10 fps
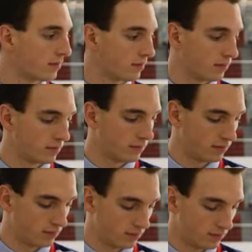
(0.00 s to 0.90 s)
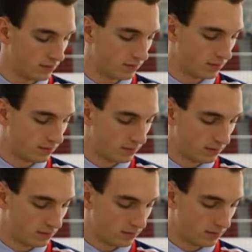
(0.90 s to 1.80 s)

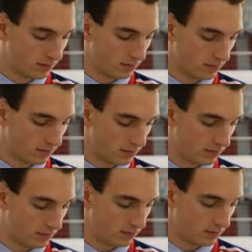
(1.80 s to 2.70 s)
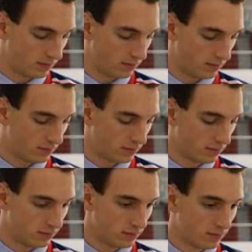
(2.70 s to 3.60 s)

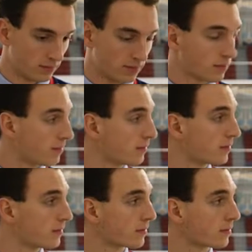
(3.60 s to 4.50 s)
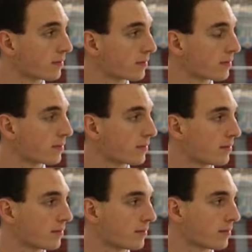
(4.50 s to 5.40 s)

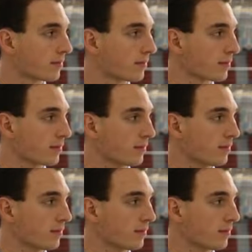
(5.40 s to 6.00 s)
No words are spoken by the person on screen.